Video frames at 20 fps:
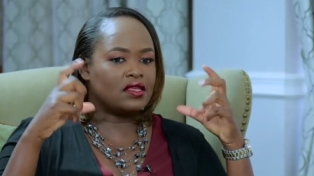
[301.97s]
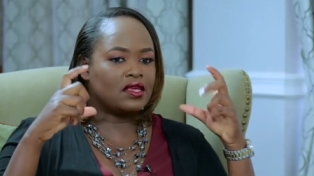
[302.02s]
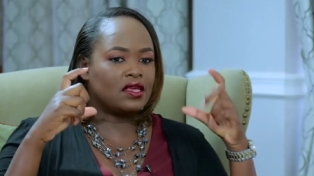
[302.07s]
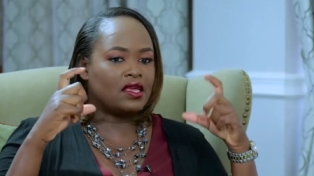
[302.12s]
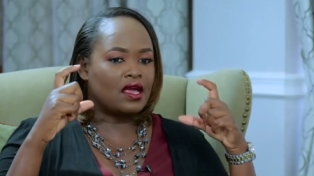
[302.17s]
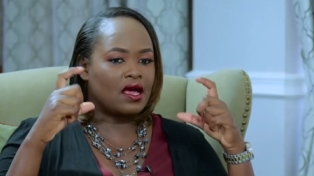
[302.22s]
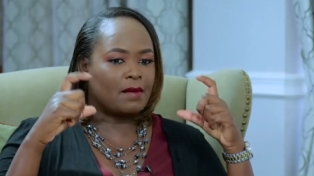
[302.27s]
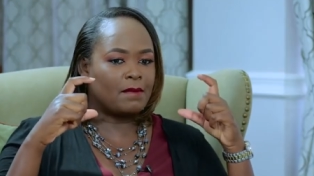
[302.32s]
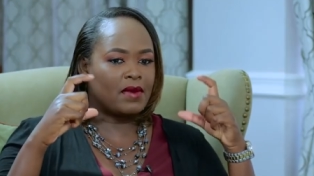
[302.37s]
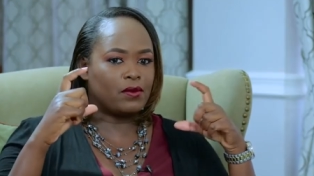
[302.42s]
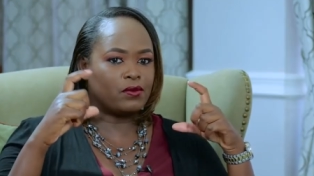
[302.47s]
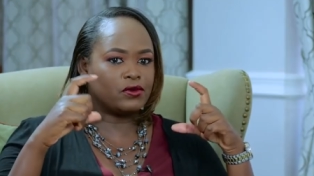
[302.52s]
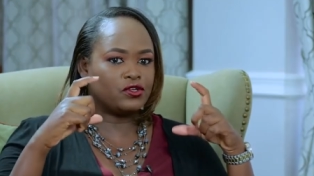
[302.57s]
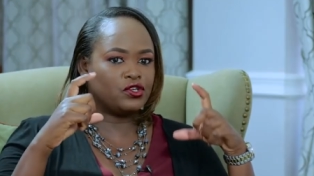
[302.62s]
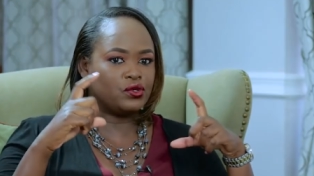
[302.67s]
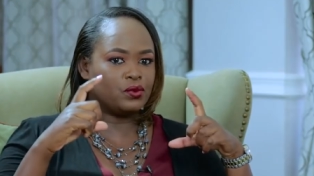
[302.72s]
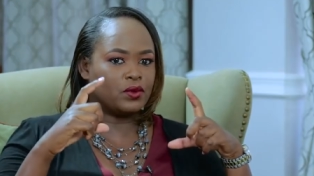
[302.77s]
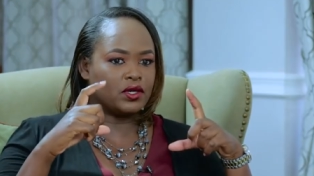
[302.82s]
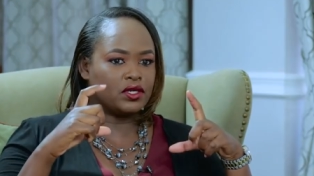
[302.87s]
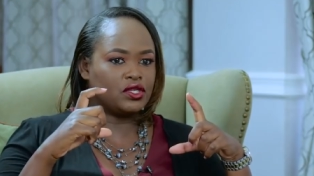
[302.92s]
thinking about
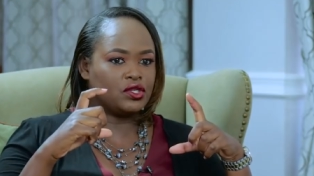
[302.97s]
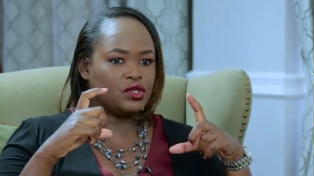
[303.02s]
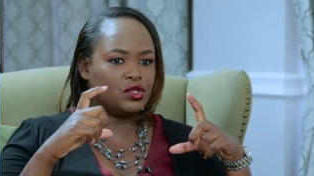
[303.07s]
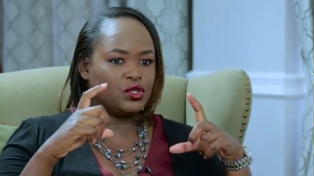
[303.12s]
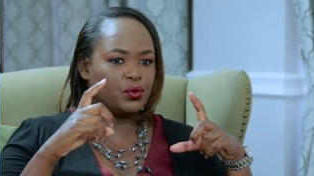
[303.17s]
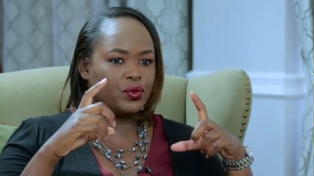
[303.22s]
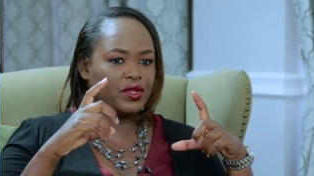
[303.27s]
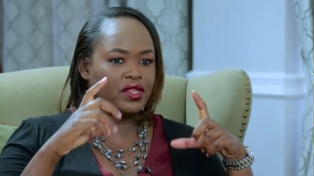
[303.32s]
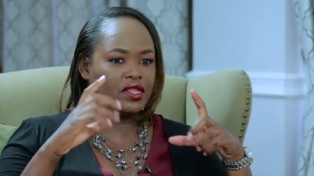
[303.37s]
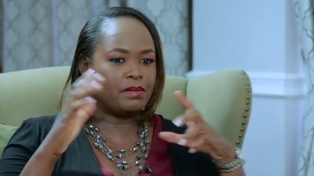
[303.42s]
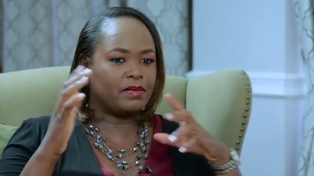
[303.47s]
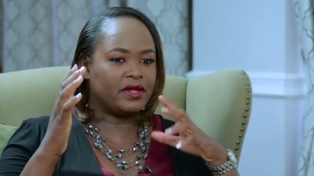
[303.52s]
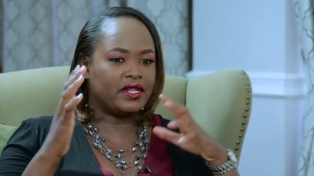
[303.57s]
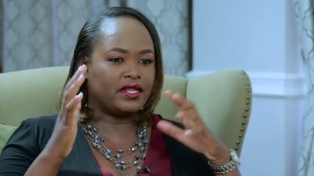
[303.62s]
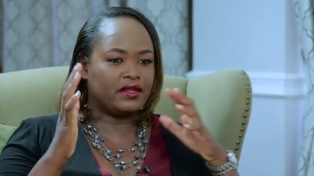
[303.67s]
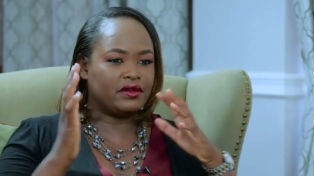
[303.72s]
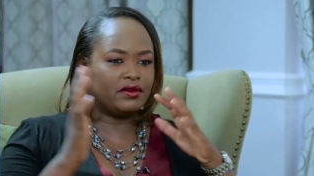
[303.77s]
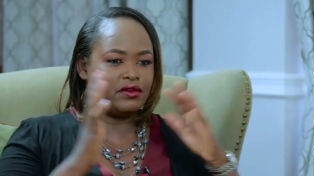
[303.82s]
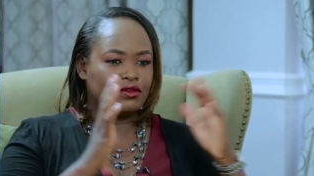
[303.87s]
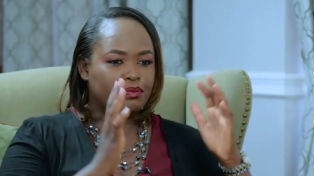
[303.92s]
what you want to do with it,
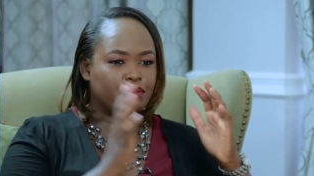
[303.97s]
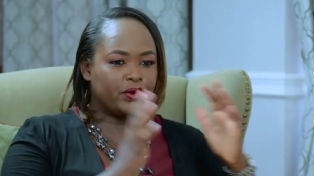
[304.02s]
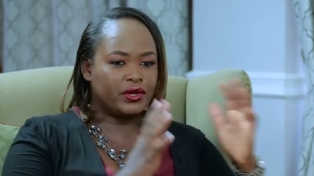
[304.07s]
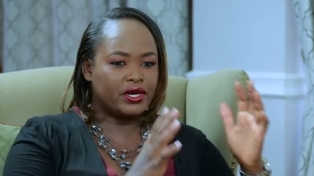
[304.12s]
but then you